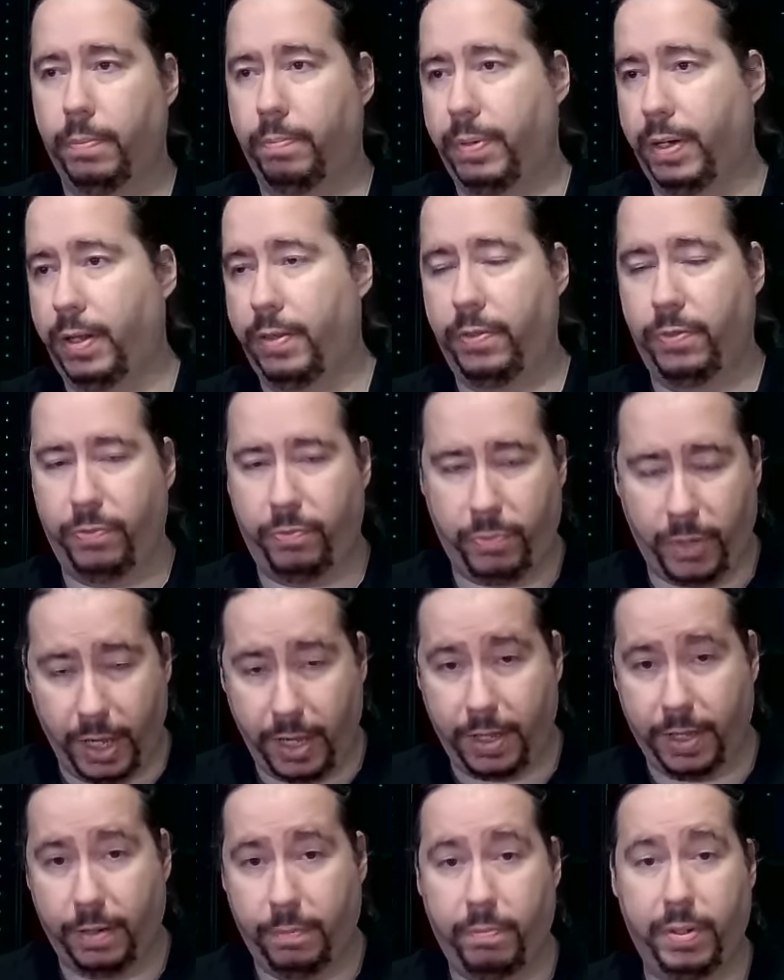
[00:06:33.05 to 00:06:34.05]
But
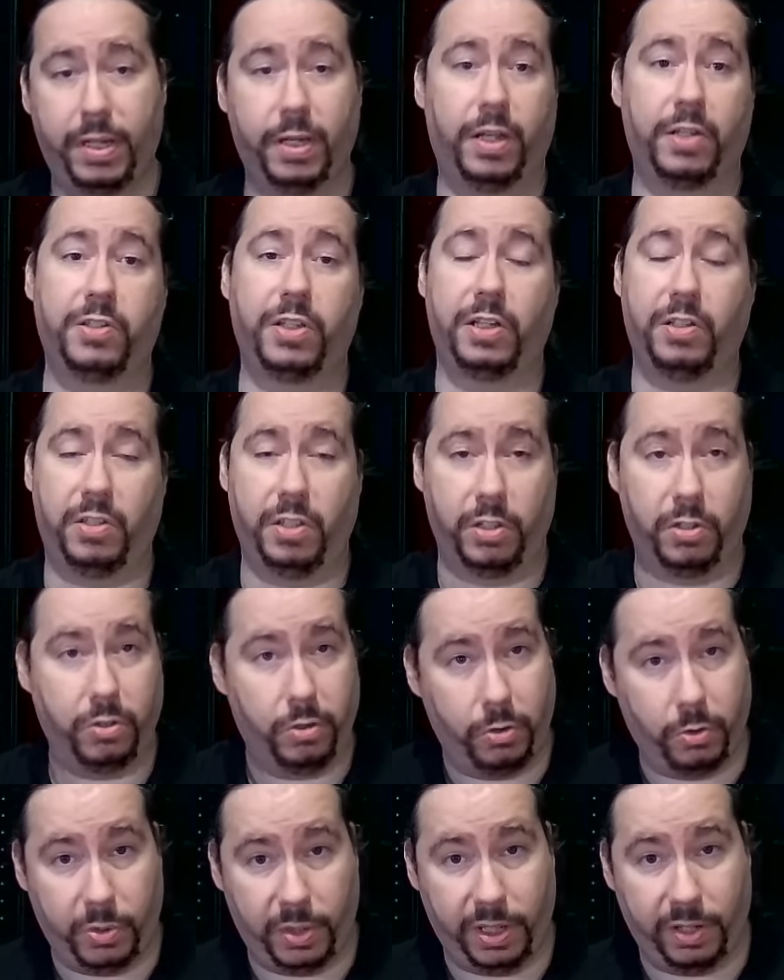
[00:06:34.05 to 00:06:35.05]
then, because they didn't
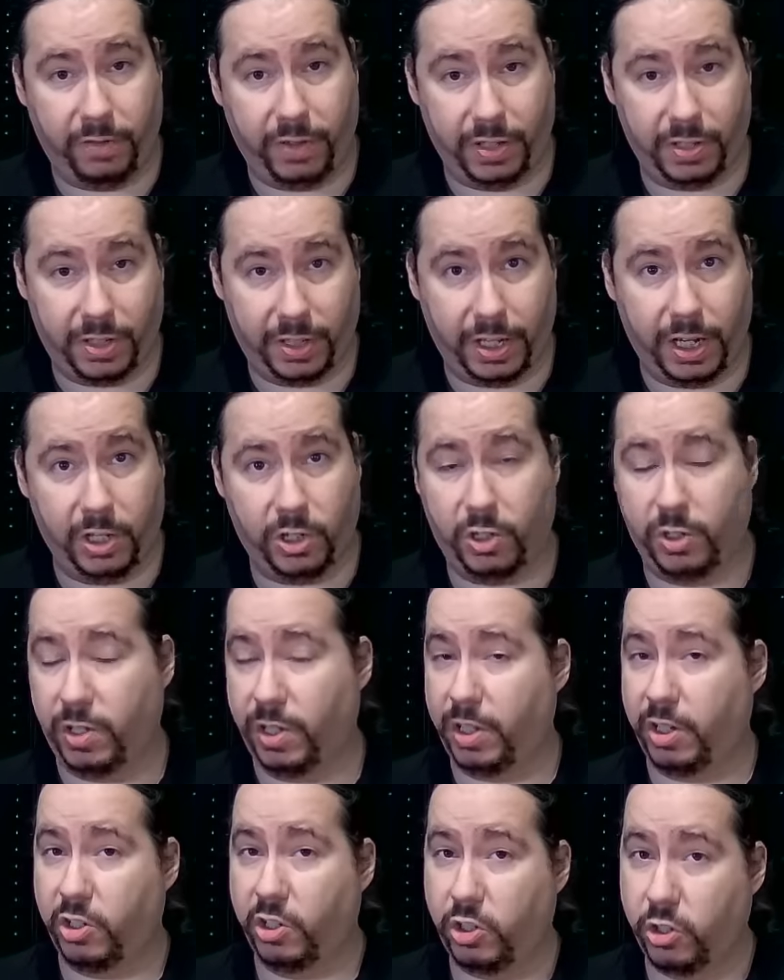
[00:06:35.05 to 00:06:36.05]
do the investigation
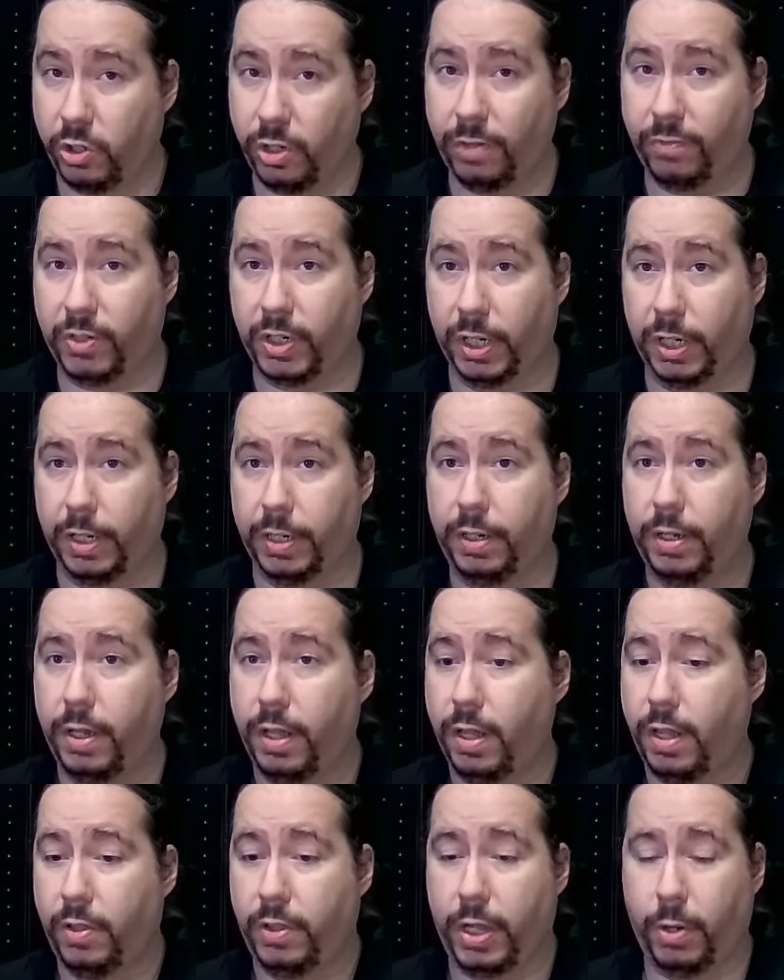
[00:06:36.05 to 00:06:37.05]
that they should have done,
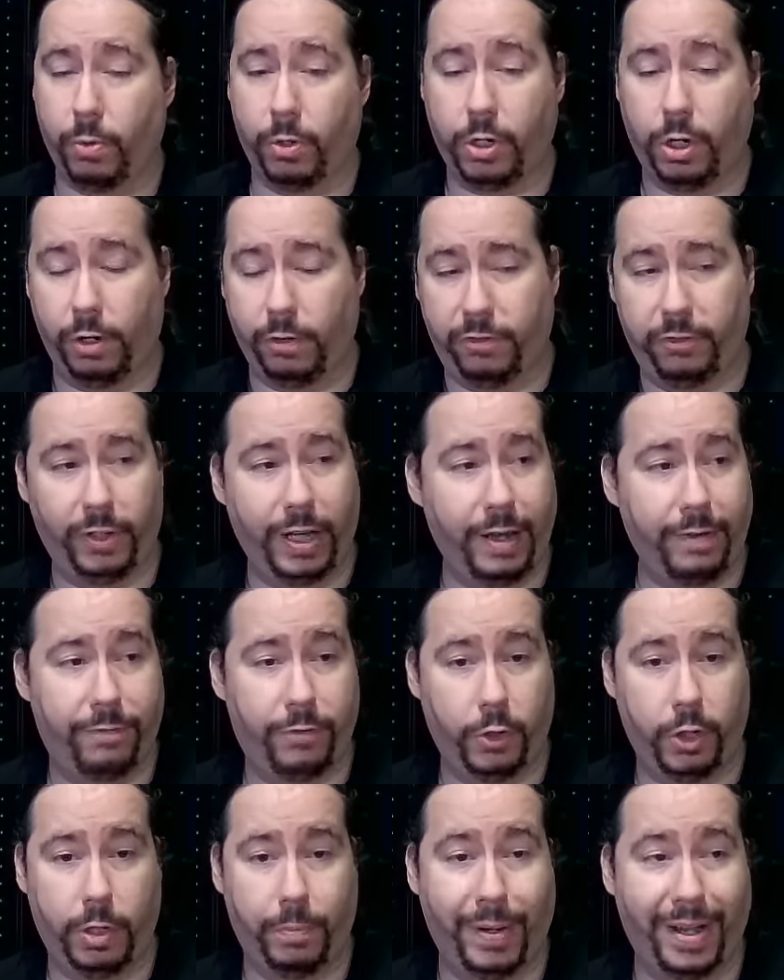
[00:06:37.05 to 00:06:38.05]
they were caught flat footed